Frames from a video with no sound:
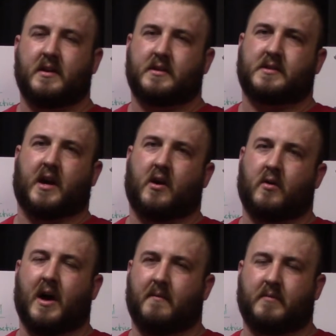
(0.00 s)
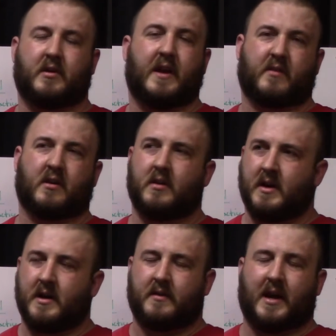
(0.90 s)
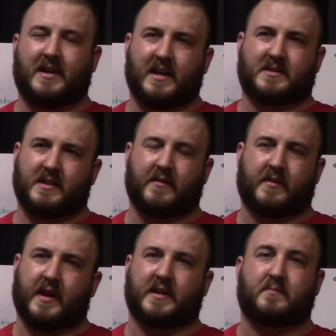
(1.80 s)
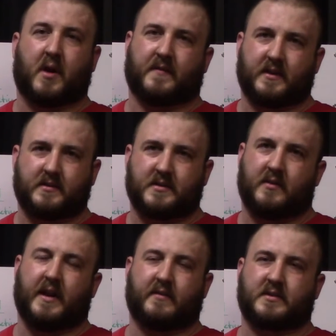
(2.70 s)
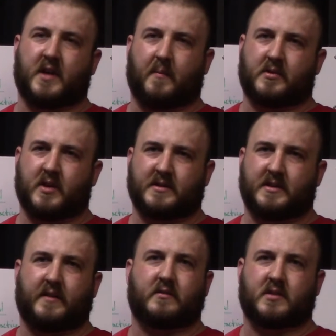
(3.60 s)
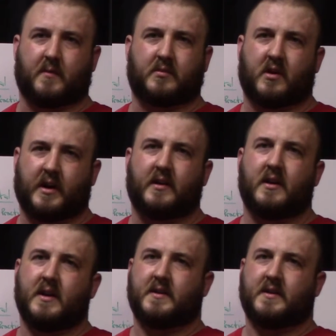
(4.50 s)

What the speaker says: So the idea is to never think it's perfect. So never stop addressing, never stop learning.